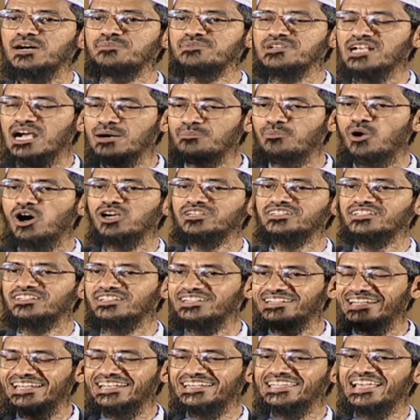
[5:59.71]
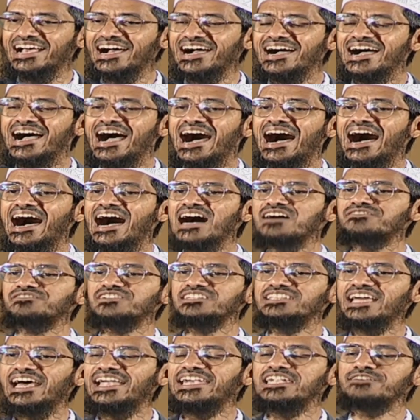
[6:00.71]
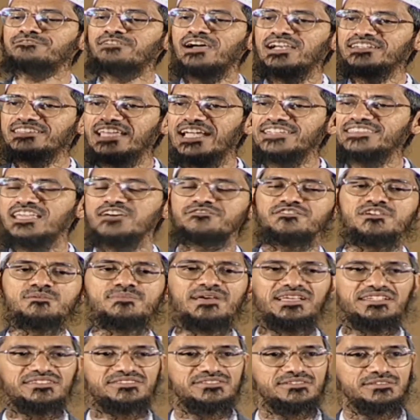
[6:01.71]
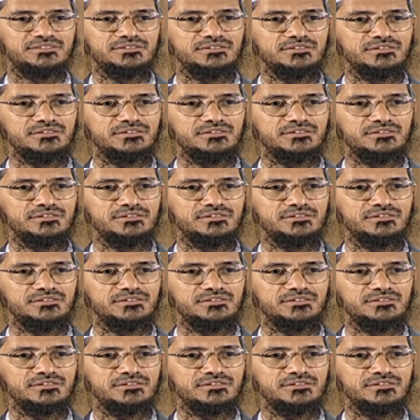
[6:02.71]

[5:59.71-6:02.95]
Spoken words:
are being aborted in India after they identified that they're females.